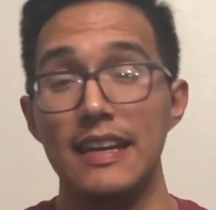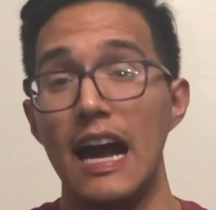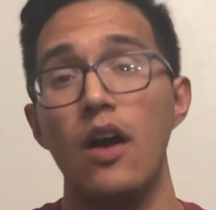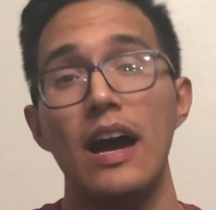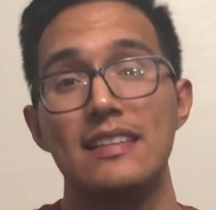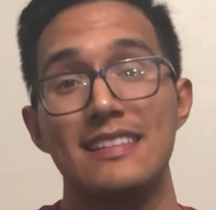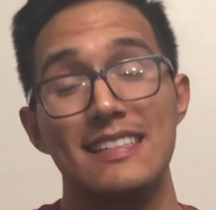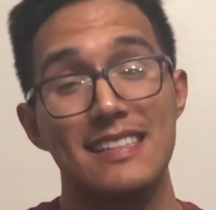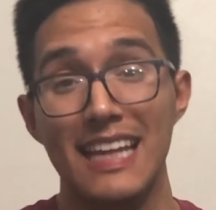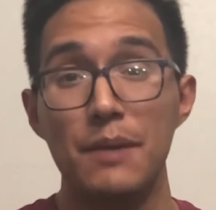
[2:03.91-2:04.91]
Now, as a
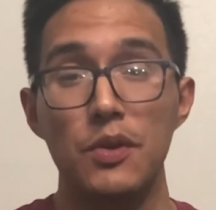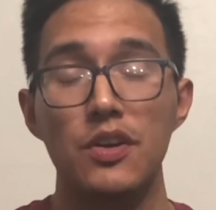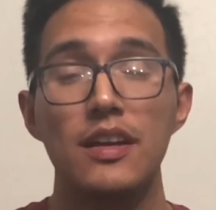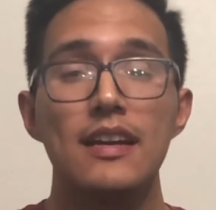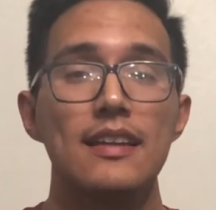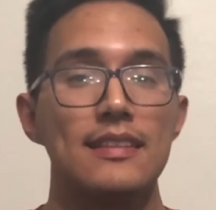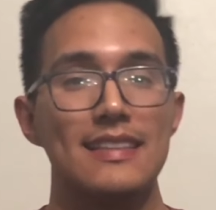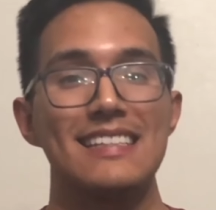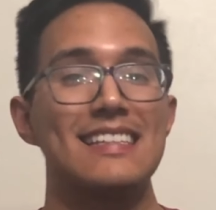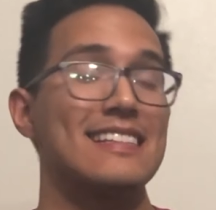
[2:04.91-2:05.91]
disclaimer,
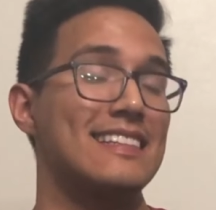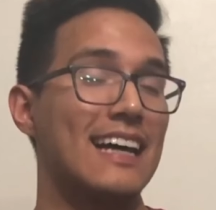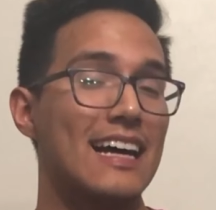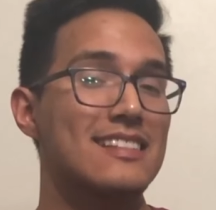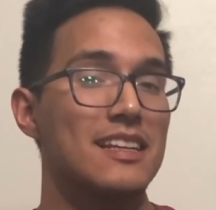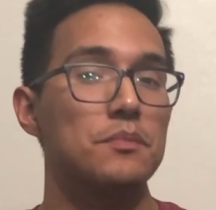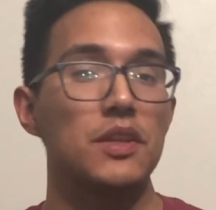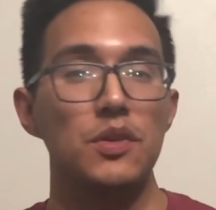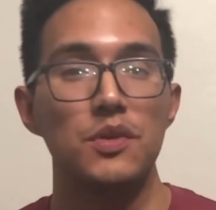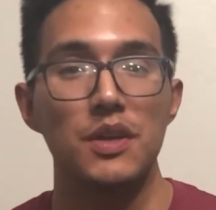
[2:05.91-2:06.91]
this is not
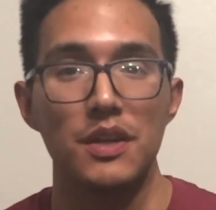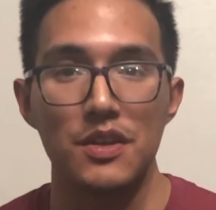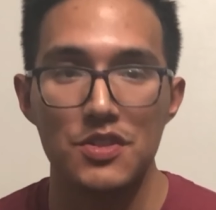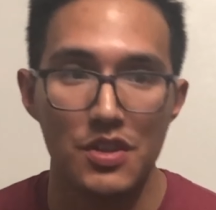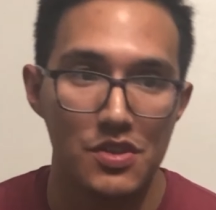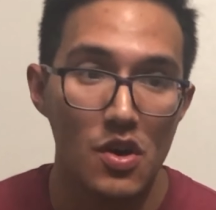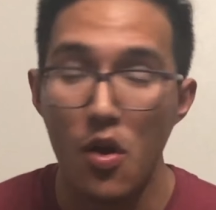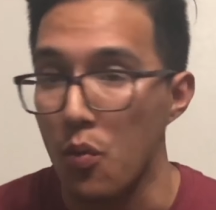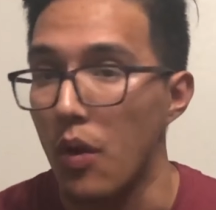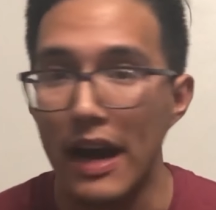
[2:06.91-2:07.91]
something you can just
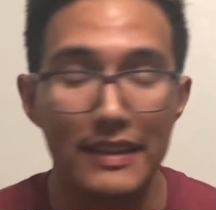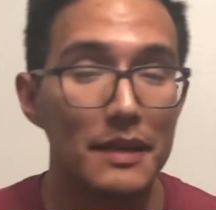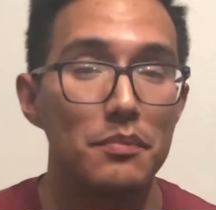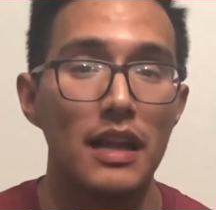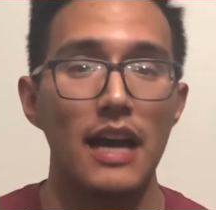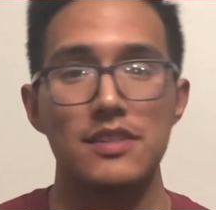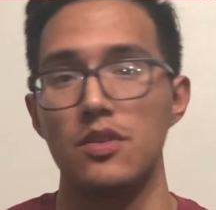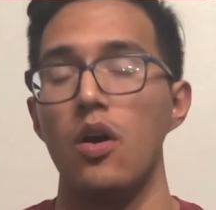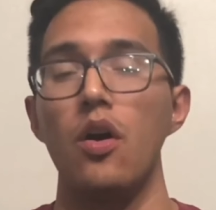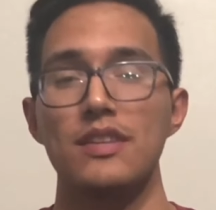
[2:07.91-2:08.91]
widely apply
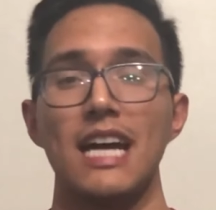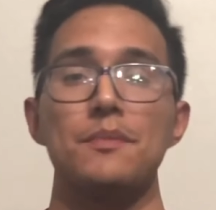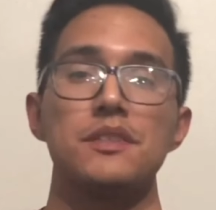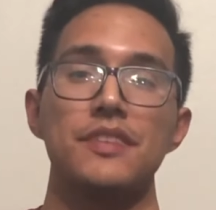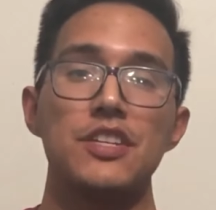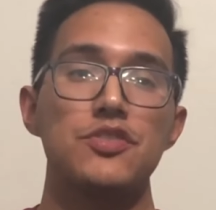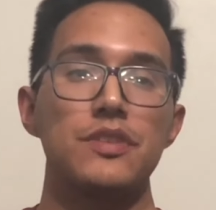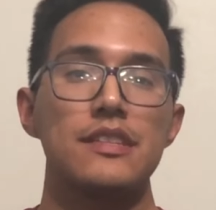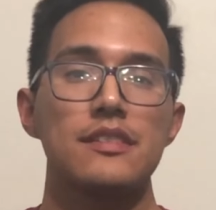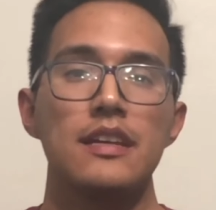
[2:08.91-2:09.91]
to all types of
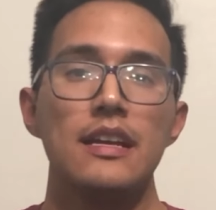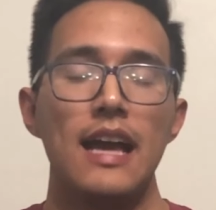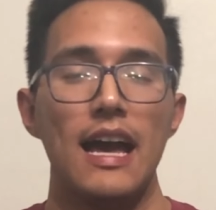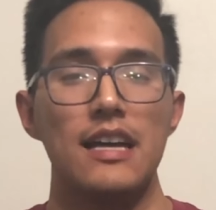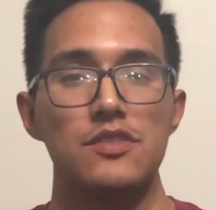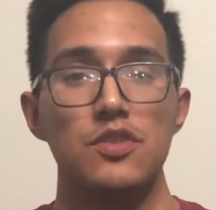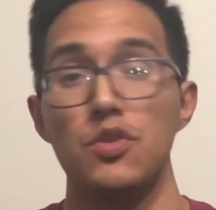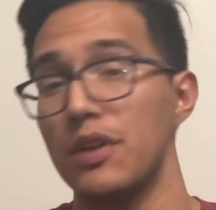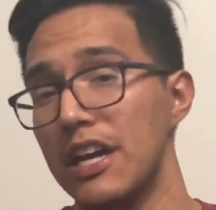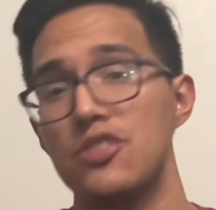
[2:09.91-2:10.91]
injuries, as
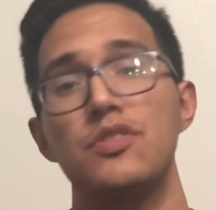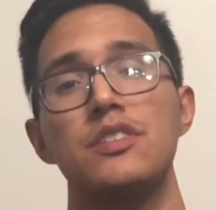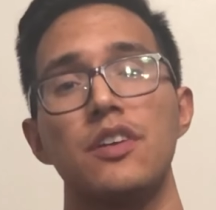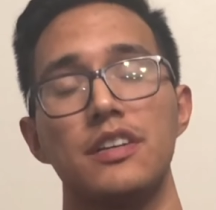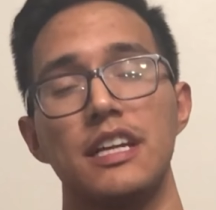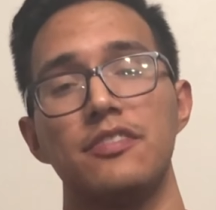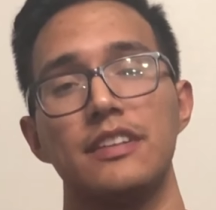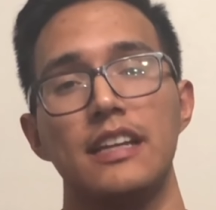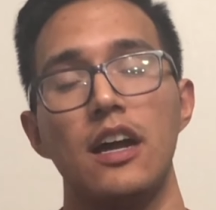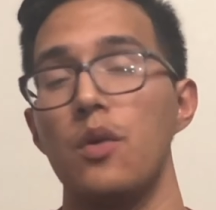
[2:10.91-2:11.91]
your injuries are
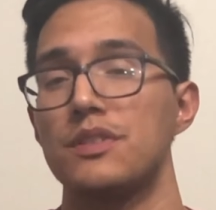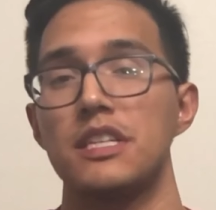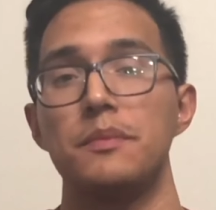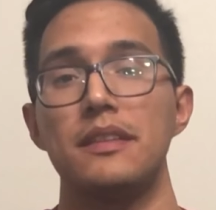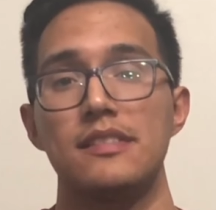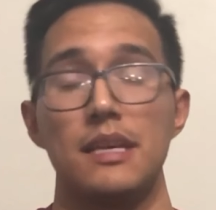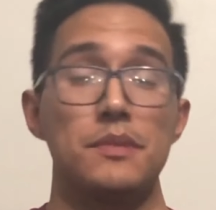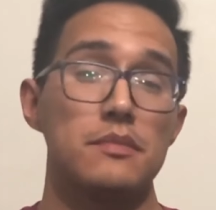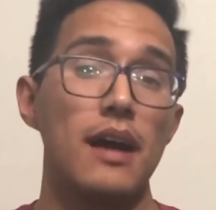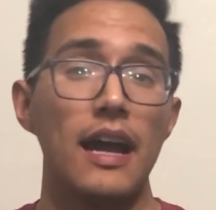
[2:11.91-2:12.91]
definitely not always going to be the same
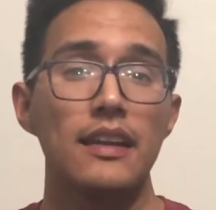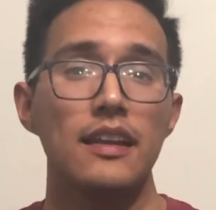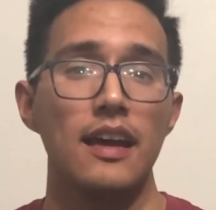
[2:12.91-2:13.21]
as mine,